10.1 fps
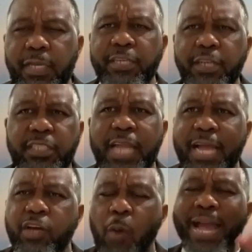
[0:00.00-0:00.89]
He does
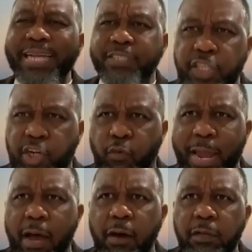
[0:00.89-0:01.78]
not go back to the
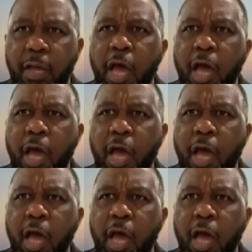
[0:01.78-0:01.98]
crowd,